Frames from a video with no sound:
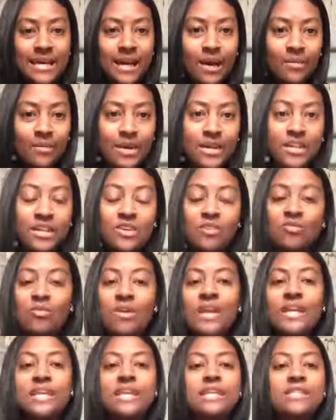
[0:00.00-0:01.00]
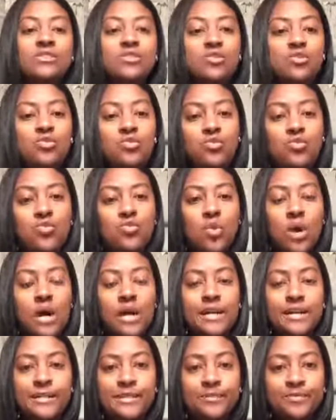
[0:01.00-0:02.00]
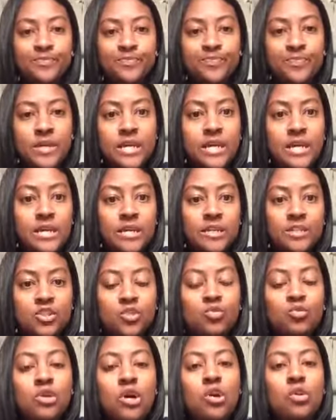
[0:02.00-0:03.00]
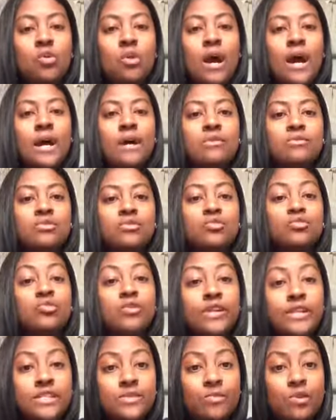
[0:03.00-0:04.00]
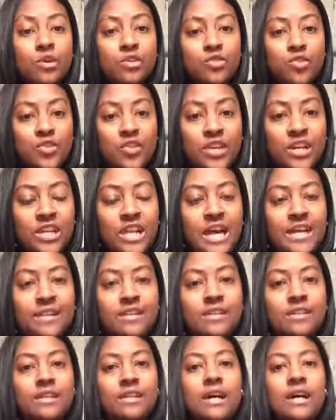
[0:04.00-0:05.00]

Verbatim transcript: I'm getting ready to um, to go out to Greensboro, North Carolina.